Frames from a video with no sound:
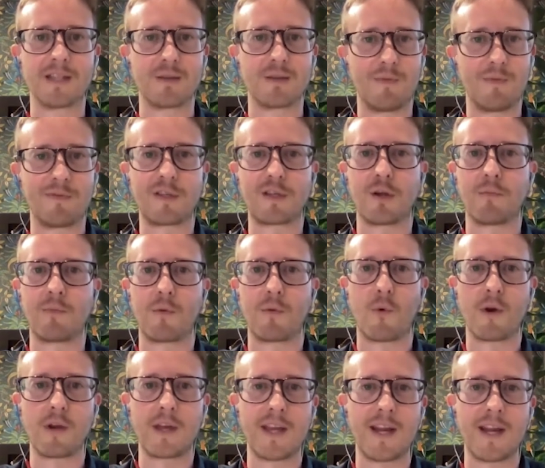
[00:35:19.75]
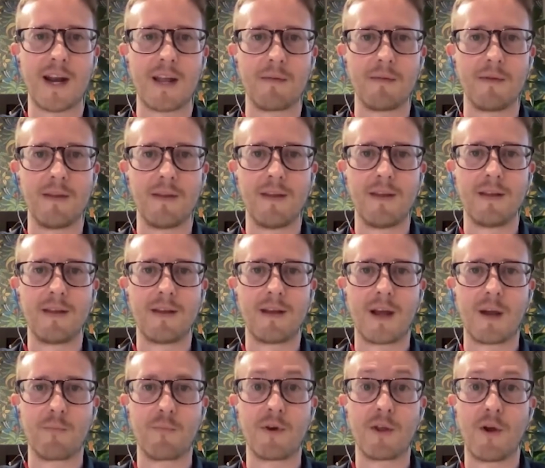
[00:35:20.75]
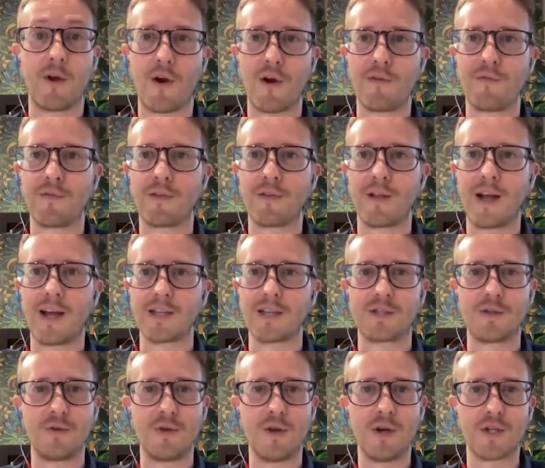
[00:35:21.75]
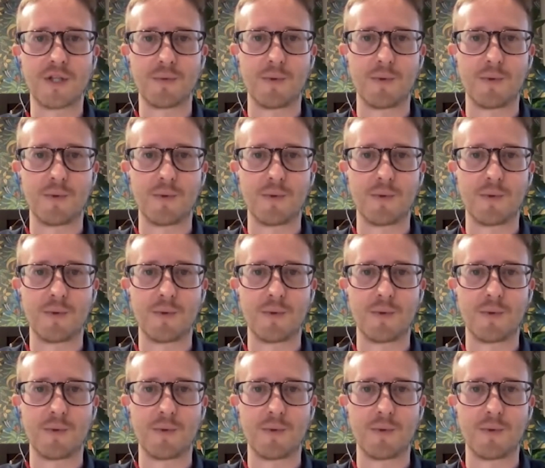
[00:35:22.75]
So we've still been working at it pretty hard for the last 2 years,